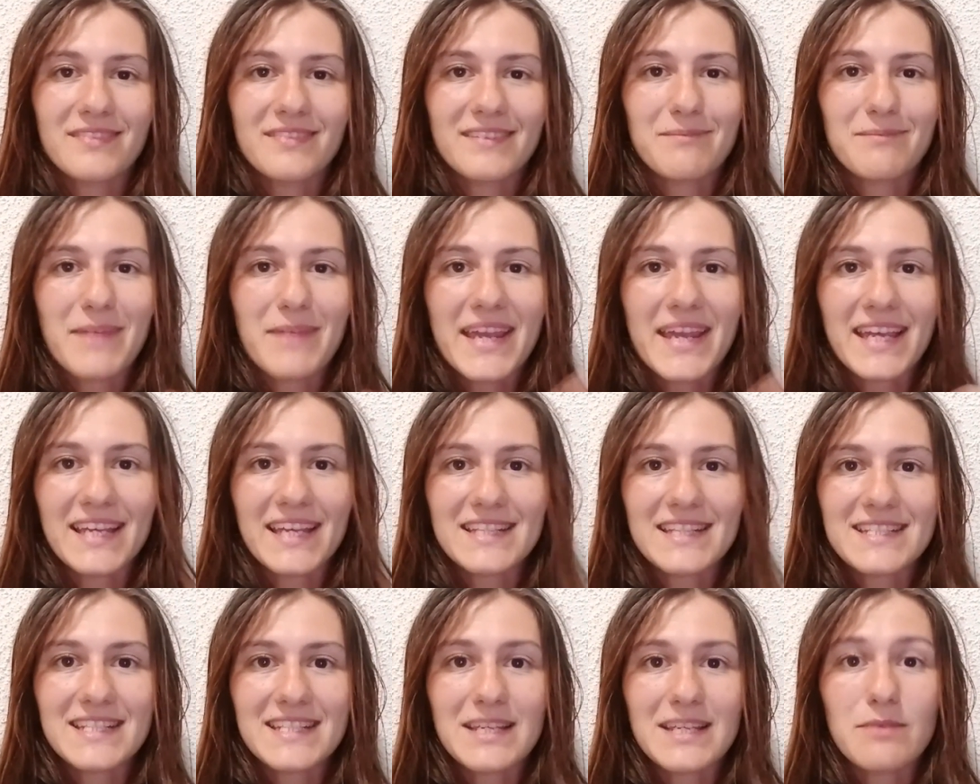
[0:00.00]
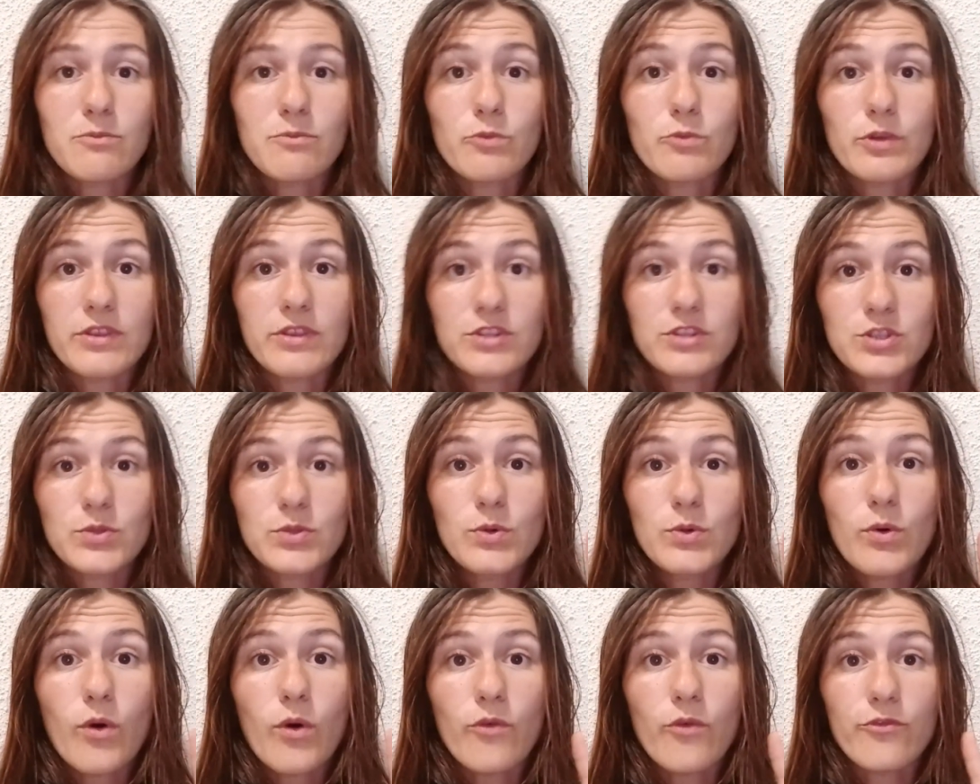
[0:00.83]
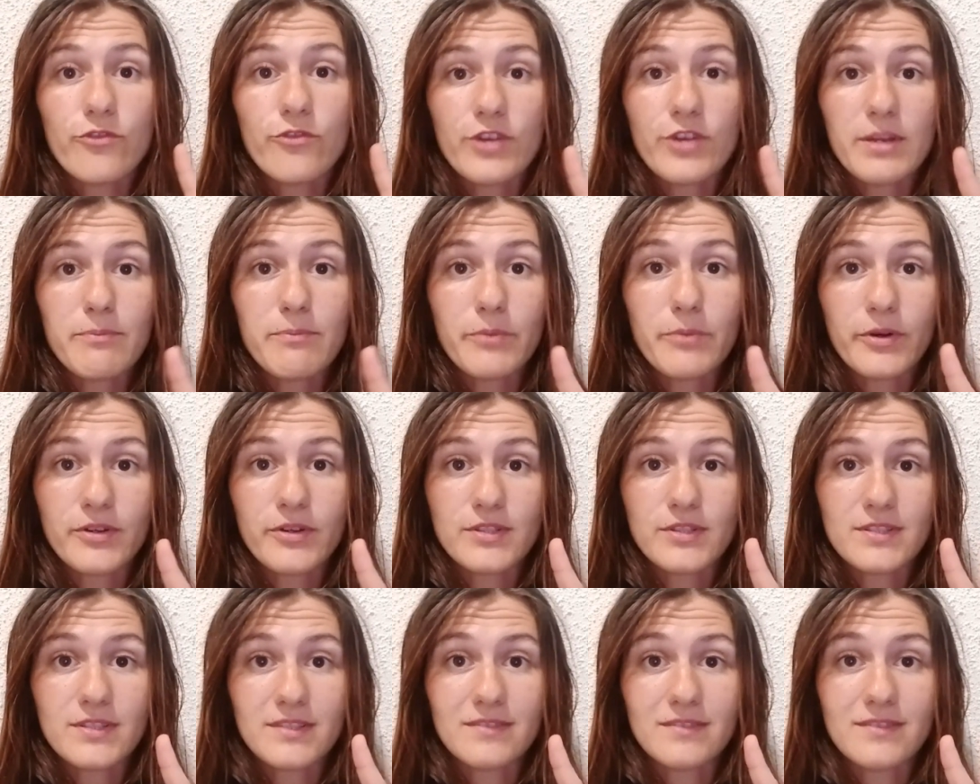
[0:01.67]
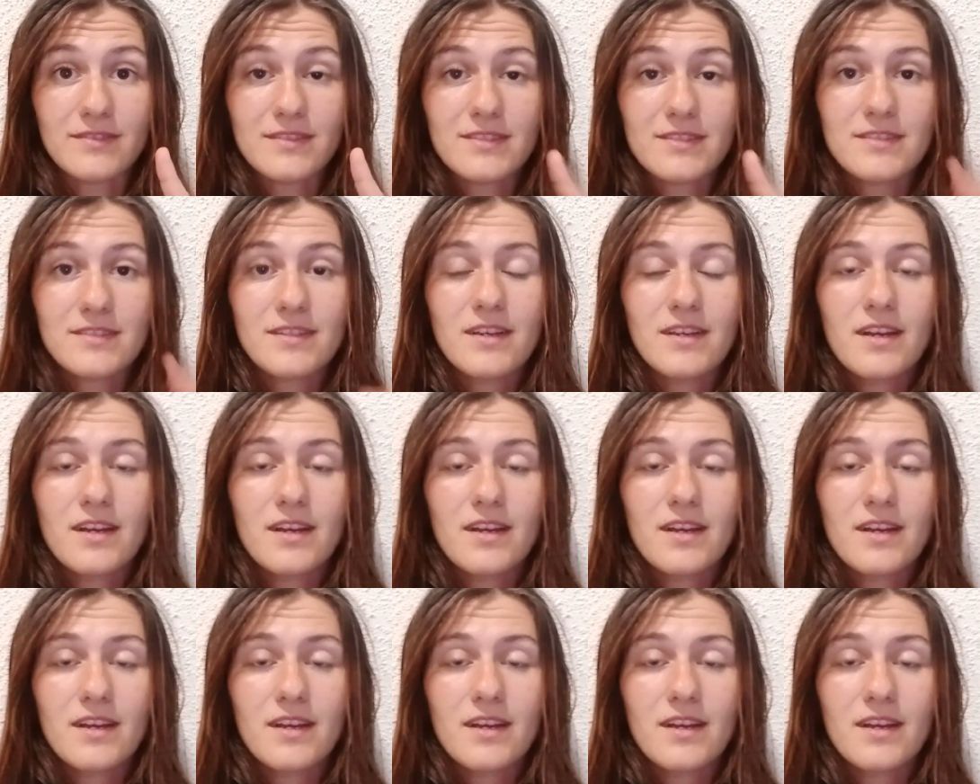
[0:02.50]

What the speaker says: make a team with two or three persons,